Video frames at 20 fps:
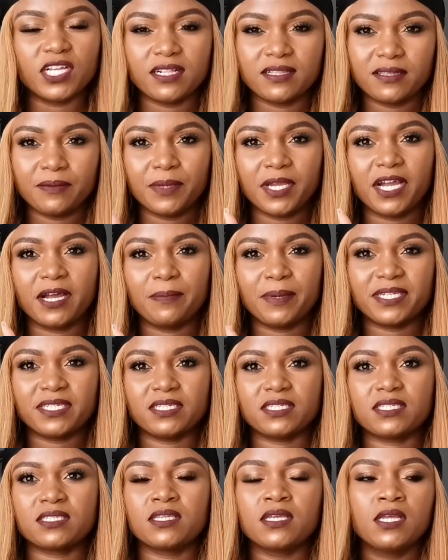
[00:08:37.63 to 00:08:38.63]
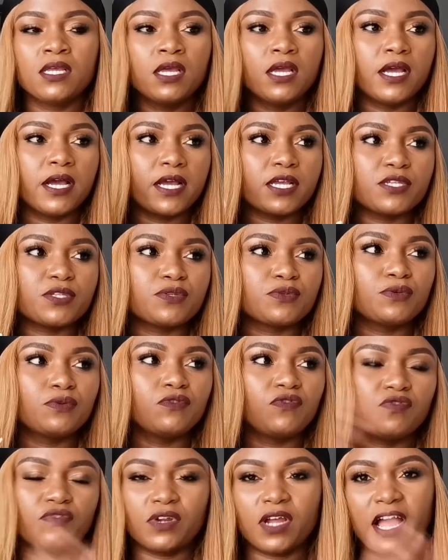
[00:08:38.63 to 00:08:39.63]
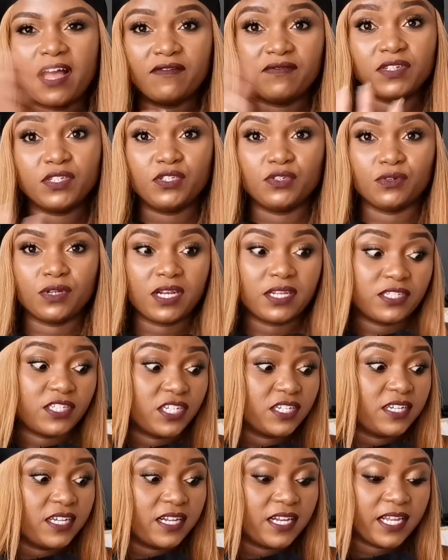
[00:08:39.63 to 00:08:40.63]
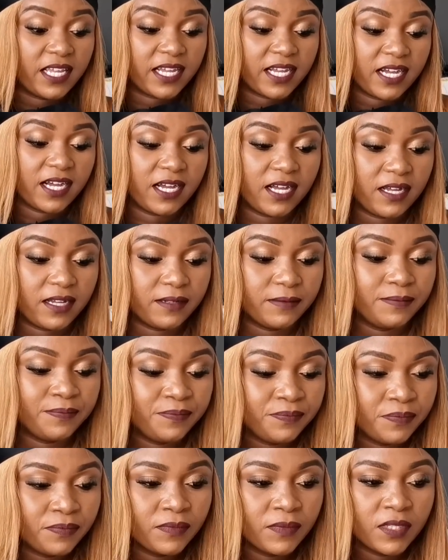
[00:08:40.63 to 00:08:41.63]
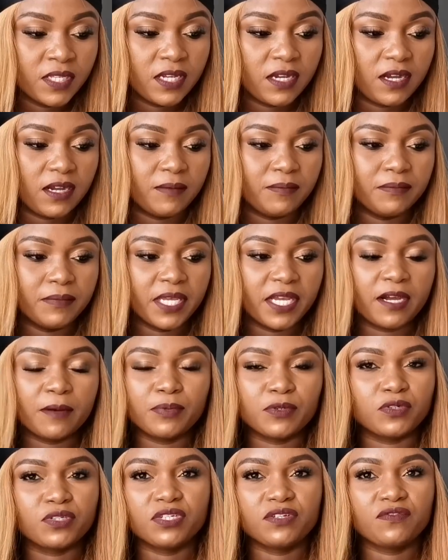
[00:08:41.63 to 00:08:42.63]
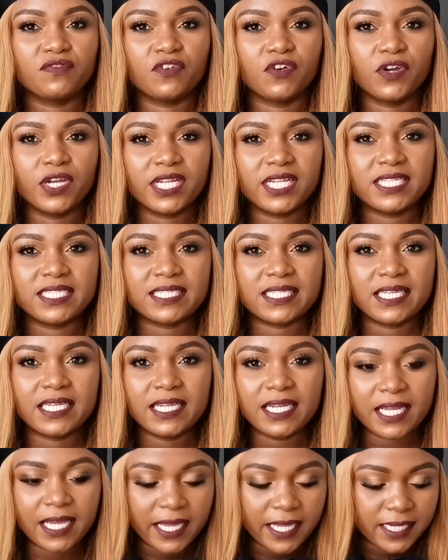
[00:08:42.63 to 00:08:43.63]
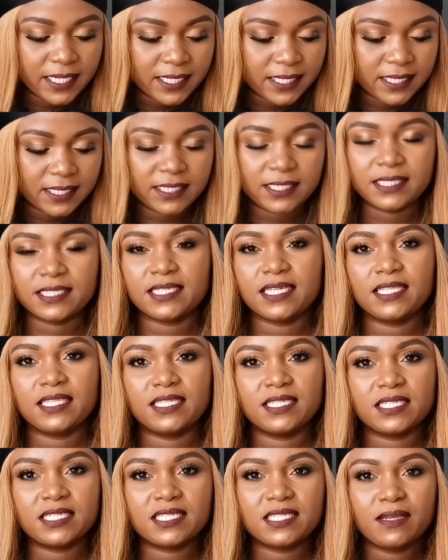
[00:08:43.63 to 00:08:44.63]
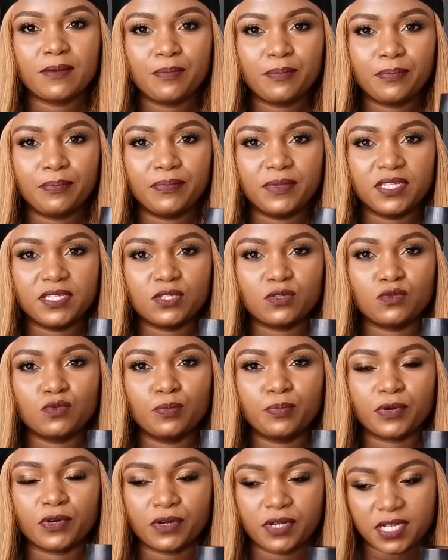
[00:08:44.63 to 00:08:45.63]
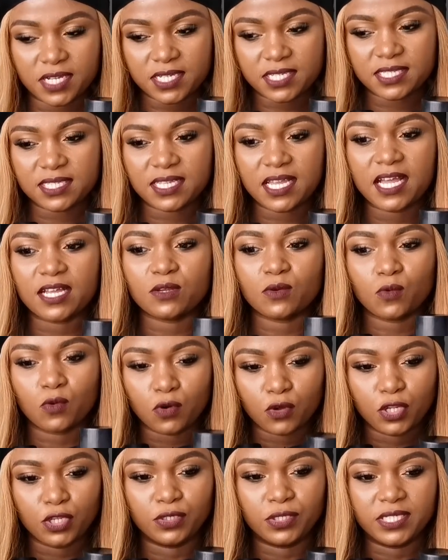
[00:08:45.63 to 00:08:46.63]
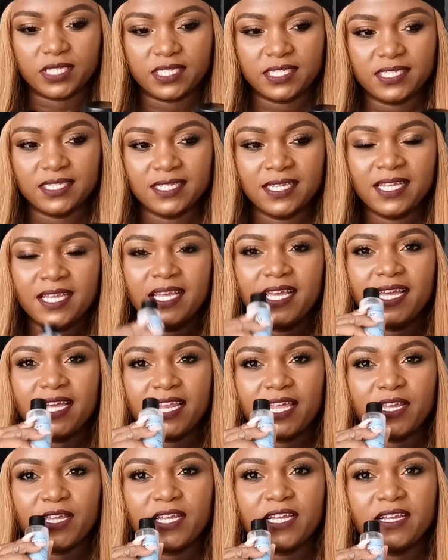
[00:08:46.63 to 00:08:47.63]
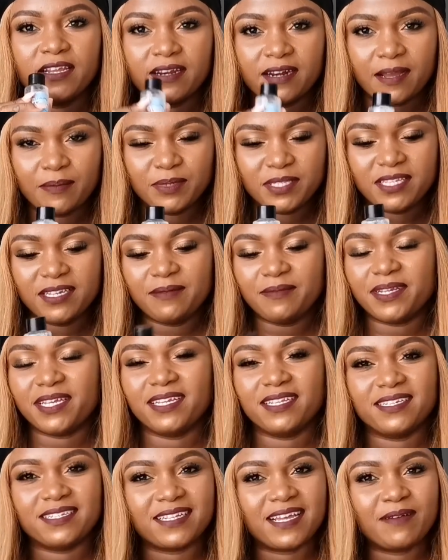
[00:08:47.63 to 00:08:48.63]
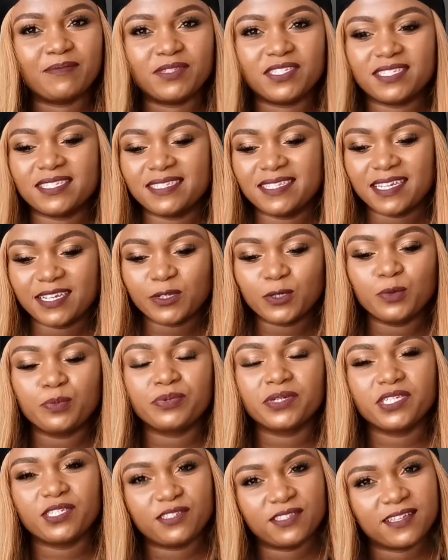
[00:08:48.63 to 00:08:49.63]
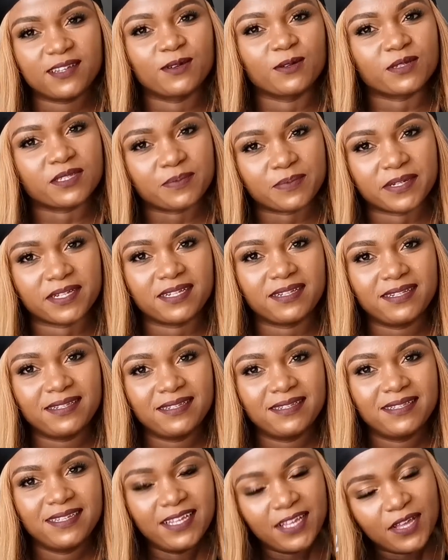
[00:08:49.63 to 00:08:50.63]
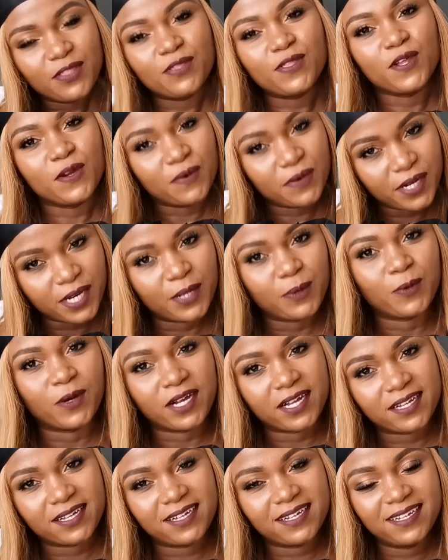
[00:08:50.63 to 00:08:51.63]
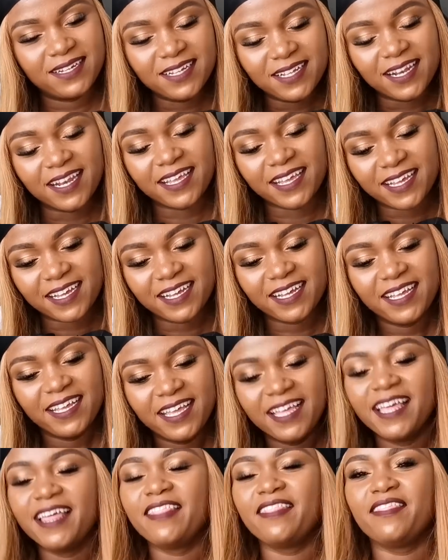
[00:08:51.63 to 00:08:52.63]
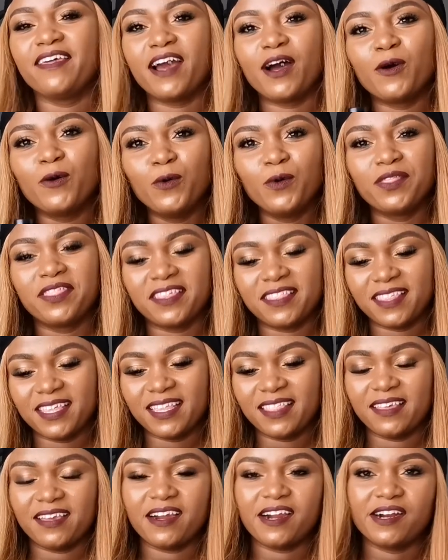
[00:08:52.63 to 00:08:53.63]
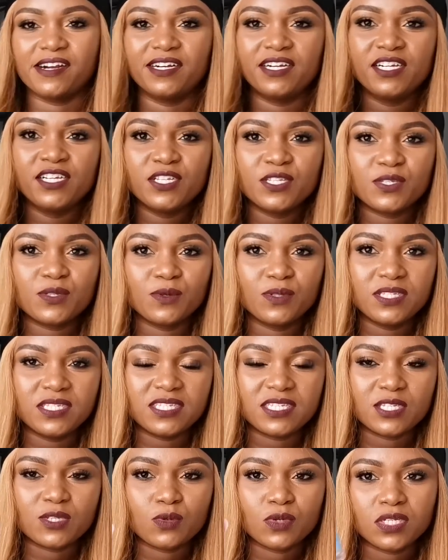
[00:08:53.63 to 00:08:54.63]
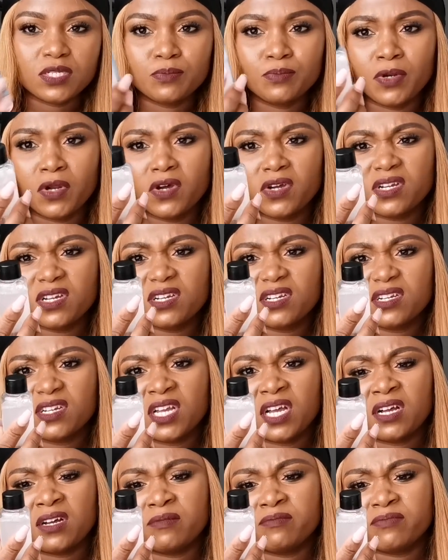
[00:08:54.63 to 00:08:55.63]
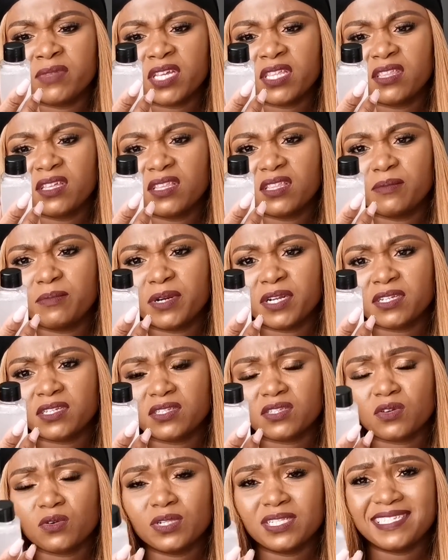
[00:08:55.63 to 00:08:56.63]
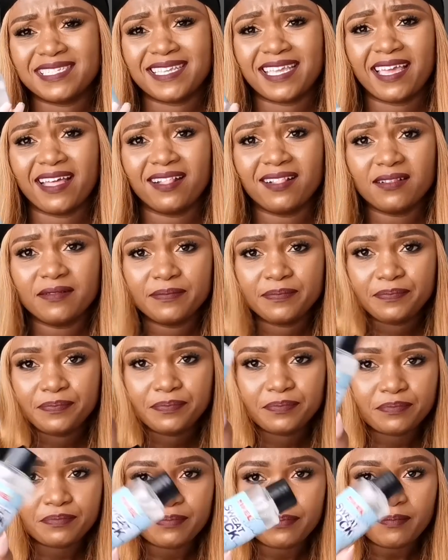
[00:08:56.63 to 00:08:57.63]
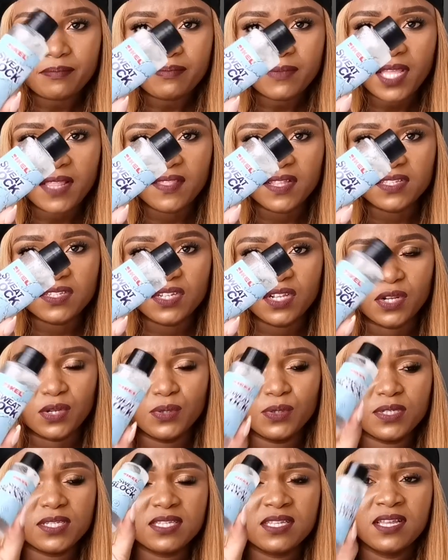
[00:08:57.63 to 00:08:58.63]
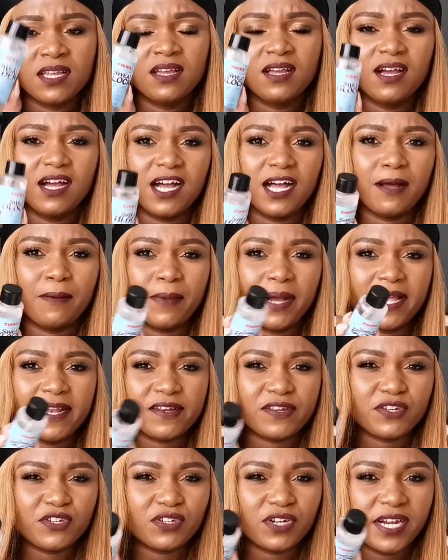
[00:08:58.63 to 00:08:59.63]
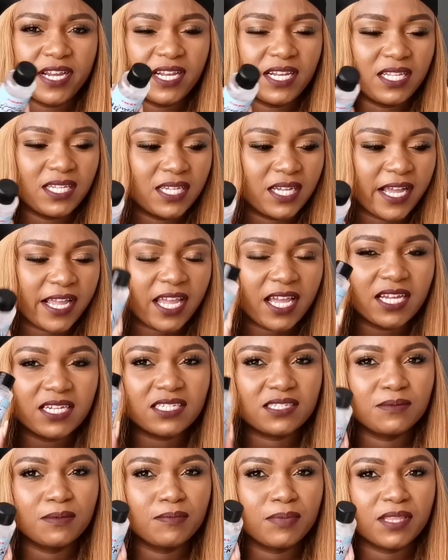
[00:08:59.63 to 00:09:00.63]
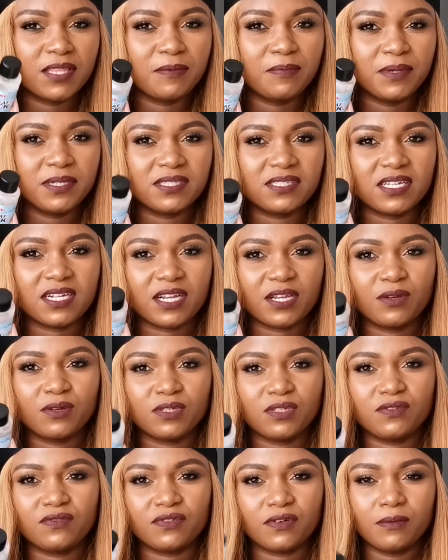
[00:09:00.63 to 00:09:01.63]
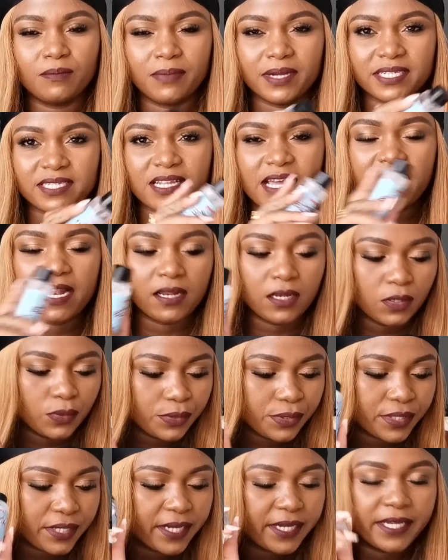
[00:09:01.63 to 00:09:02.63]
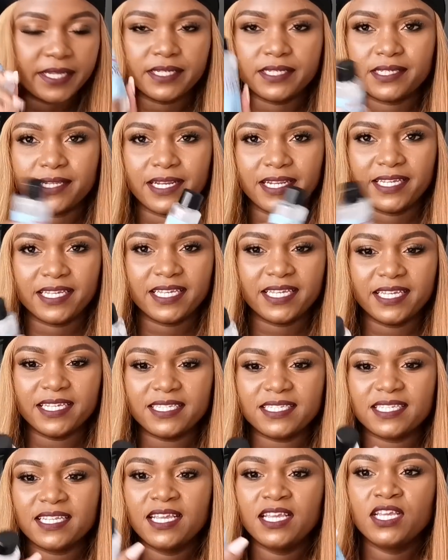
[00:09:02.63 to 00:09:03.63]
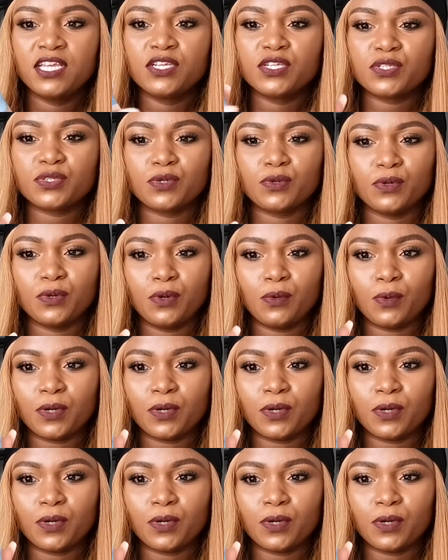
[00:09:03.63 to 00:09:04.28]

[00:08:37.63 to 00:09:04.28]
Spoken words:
the makeup artist. I saw a video. She done like a makeup routine for oily skin, and she said these two products are all you need. And I grabbed them, and I'm just here to preach the gospel. They really work. Like, they are who they think they are. So this is a sweat block. I think the brand is called Zikel. That's how it looks. I'll try link. I can't remember the page that I got it from, but I'll look and link it. So